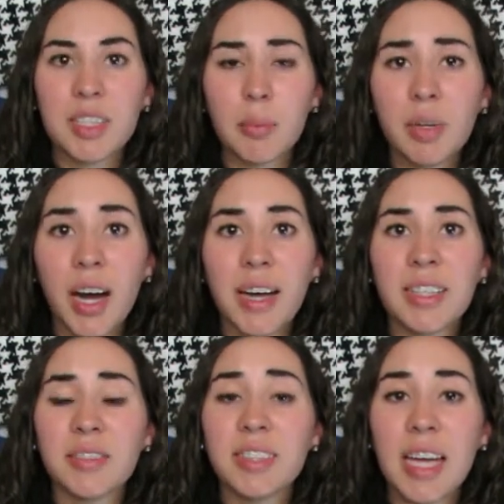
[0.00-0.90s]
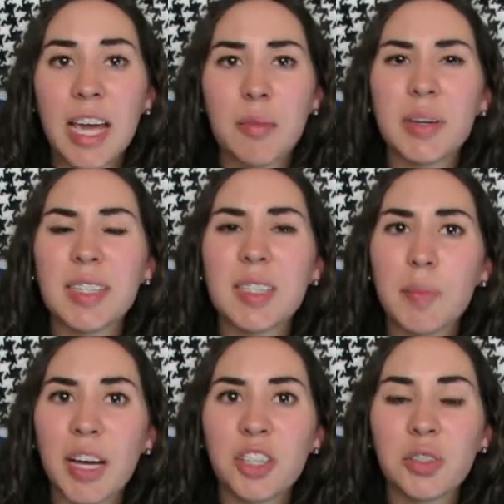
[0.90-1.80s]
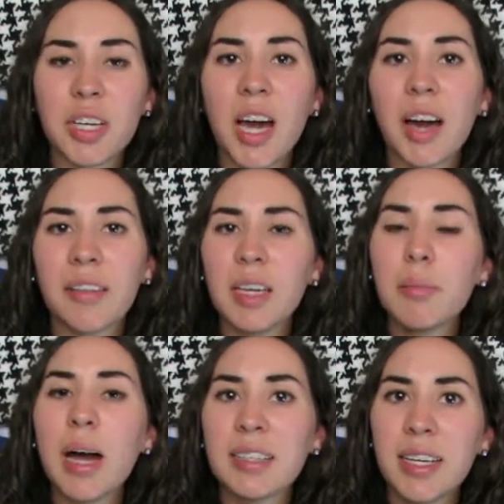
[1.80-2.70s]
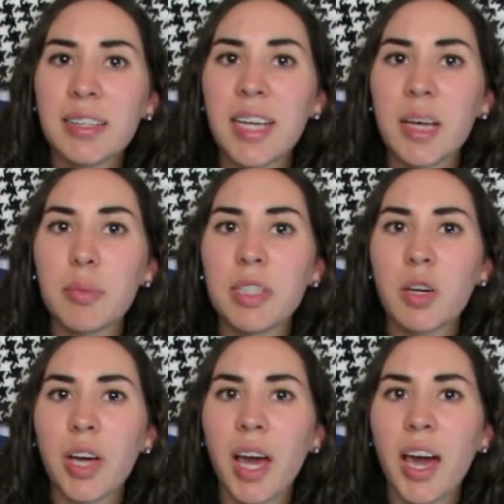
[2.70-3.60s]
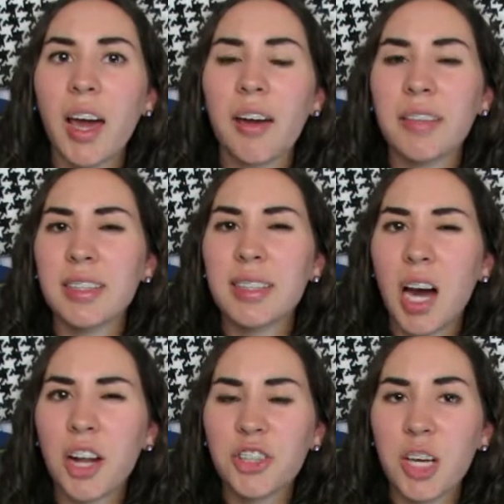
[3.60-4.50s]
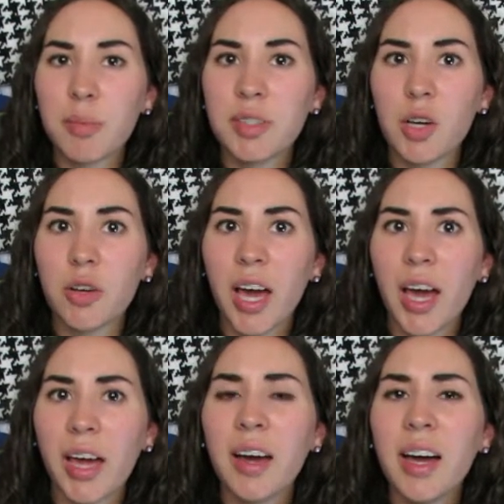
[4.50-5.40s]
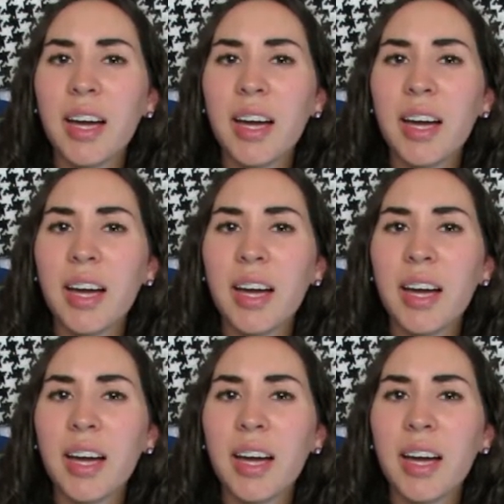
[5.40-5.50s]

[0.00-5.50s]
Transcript: Some kinds of tape especially, I think masking tape is okay, I think scotch tape is okay,